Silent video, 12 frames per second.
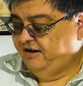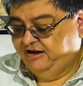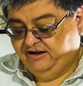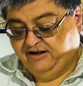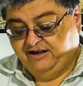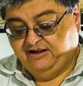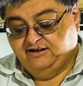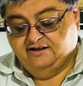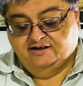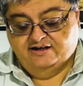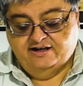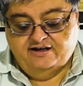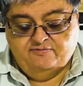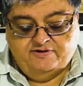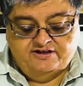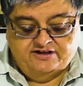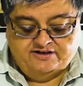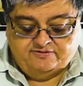And like a little kid,
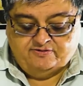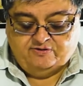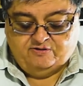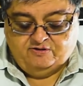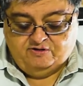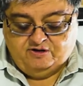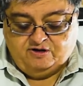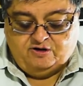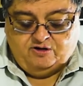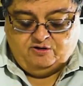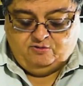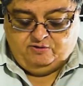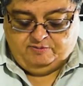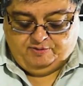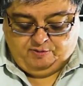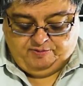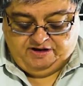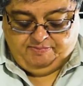we just rip
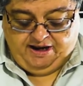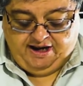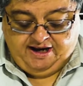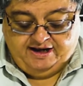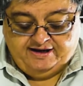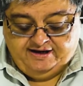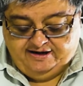open the bag.